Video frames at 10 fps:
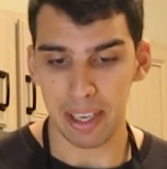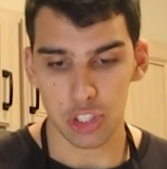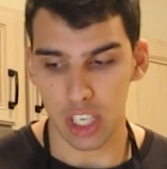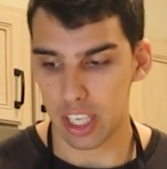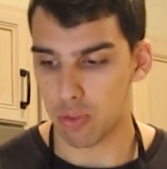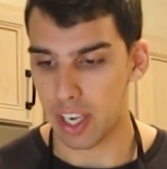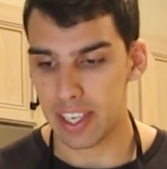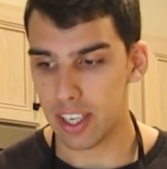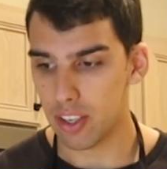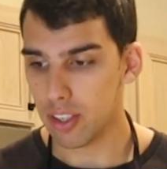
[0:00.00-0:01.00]
my chicken right
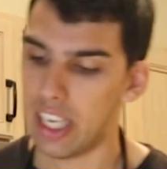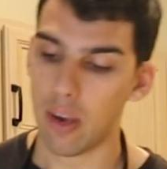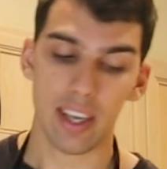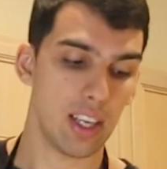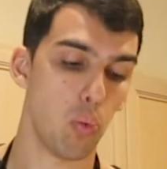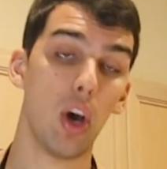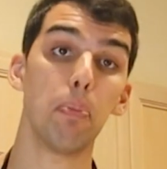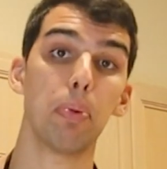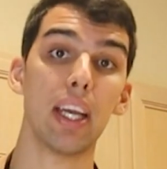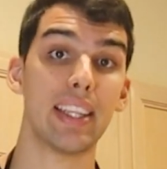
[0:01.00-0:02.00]
here. Now I need
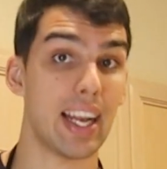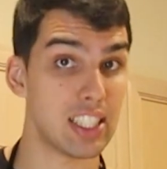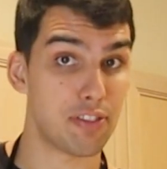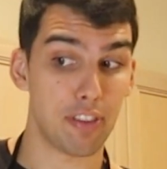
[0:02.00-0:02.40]
1 plate that has